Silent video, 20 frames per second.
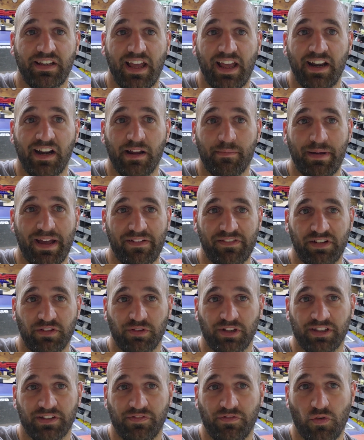ended up having to
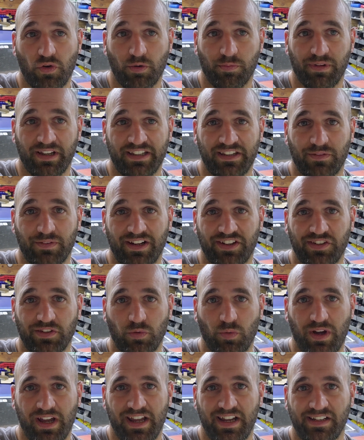run the 4-blade the rest of the
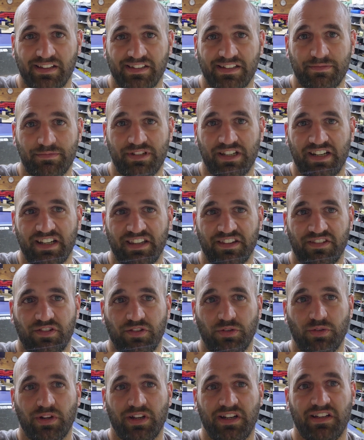way, limped it
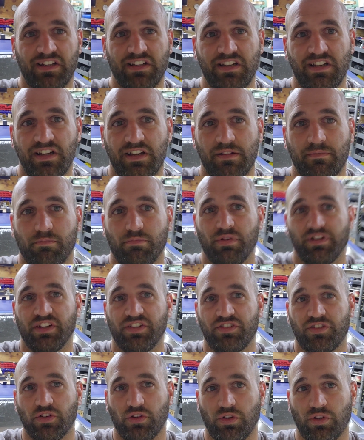into
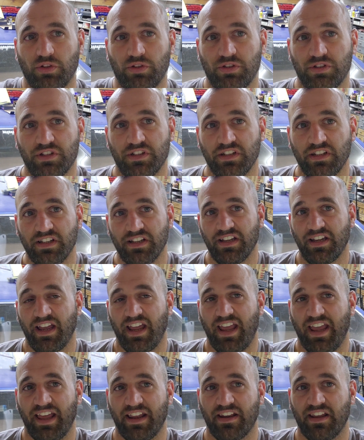Bristol,
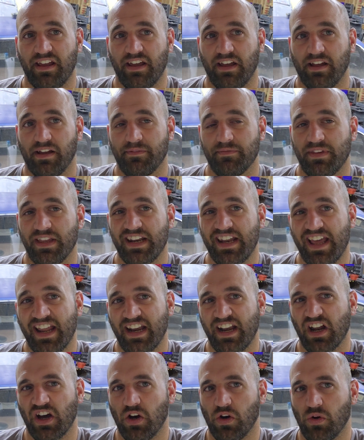and then
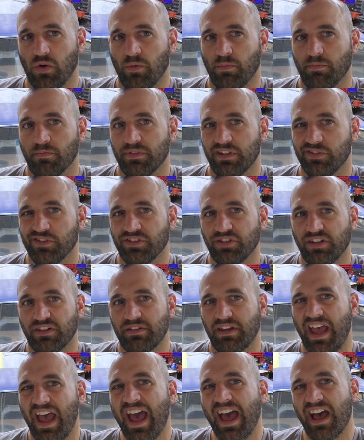headed home. It was
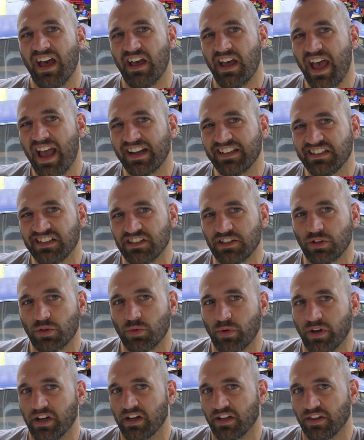acting a little
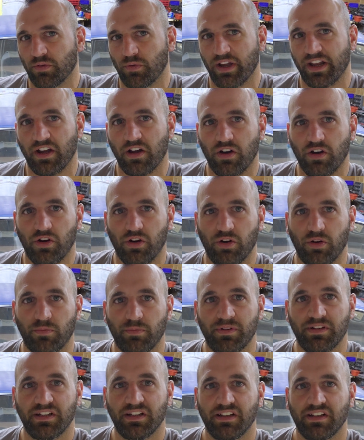weird on the way
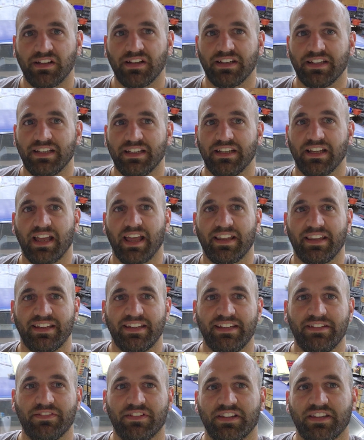home, and
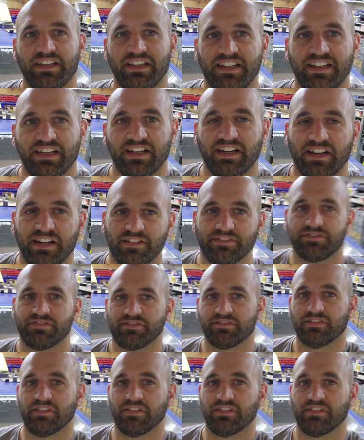even the